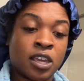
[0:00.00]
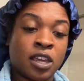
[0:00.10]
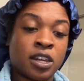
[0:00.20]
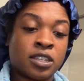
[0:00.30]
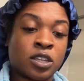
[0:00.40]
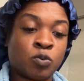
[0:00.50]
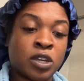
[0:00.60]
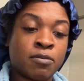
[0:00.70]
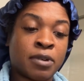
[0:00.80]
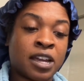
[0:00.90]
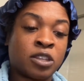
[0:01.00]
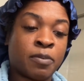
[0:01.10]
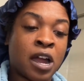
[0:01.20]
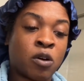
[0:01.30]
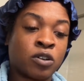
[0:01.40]
And it says we combine the
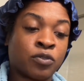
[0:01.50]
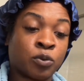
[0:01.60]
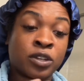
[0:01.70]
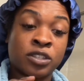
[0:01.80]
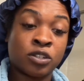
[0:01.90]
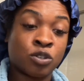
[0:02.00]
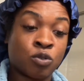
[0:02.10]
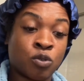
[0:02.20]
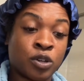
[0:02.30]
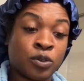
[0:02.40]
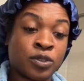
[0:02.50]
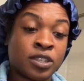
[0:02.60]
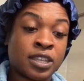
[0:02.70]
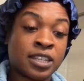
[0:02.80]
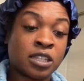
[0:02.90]
power of 3 essential oils:
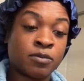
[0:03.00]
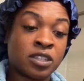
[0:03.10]
sesame